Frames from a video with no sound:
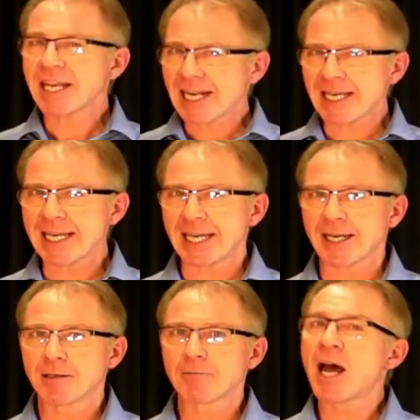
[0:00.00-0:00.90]
Be
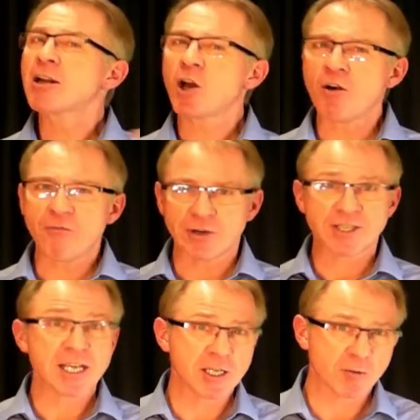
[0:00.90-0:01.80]
clear and
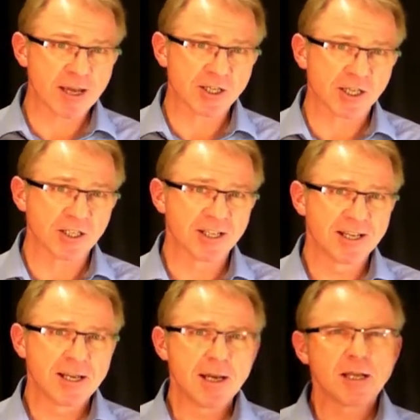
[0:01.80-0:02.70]
confident in your
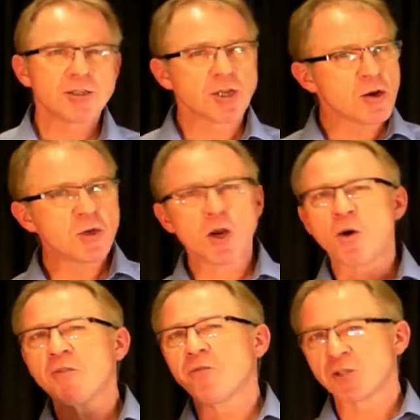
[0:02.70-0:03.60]
message. Don't
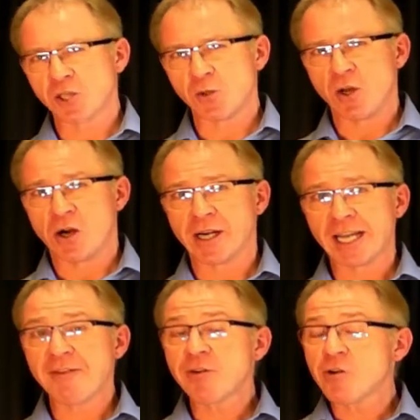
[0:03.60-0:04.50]
go on for too
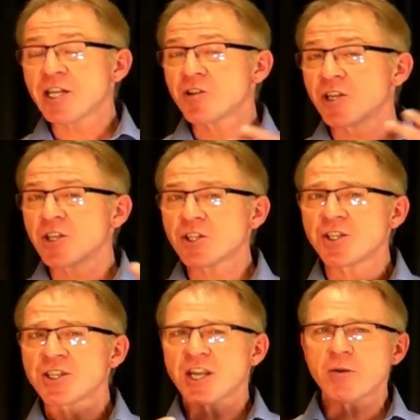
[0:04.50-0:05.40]
long. If your
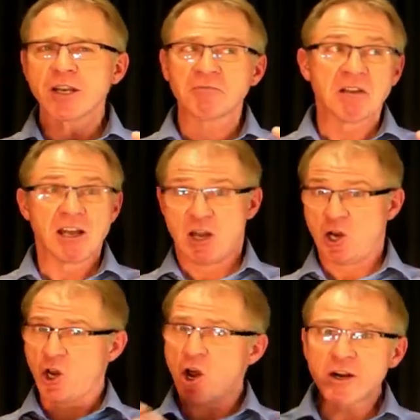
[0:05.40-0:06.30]
introduction's going
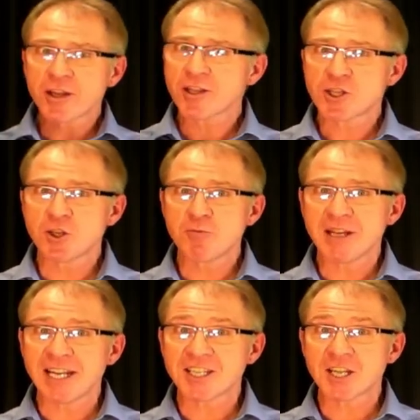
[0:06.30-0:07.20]
longer than
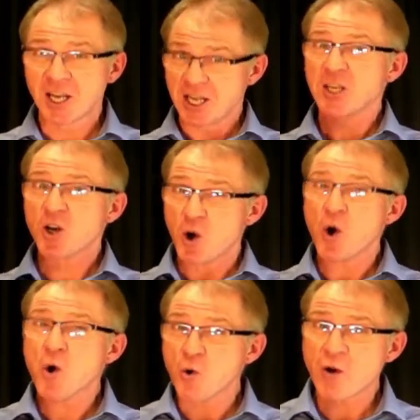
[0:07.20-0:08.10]
2 minutes,
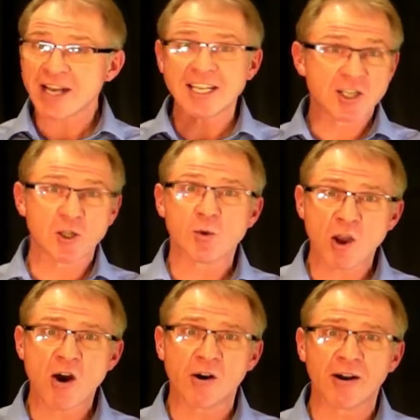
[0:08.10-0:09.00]
you're already
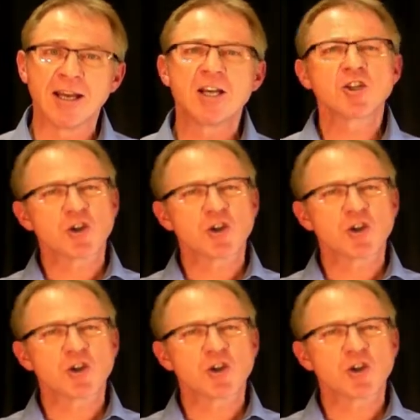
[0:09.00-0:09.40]
too long.